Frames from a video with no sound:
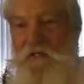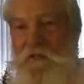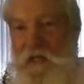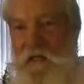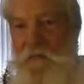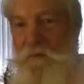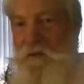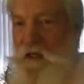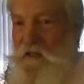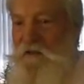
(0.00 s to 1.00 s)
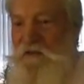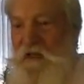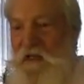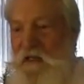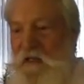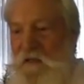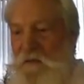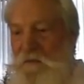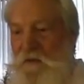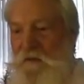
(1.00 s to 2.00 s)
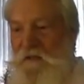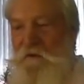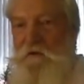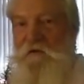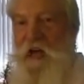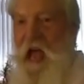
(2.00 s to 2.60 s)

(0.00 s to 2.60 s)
taken place in the primeval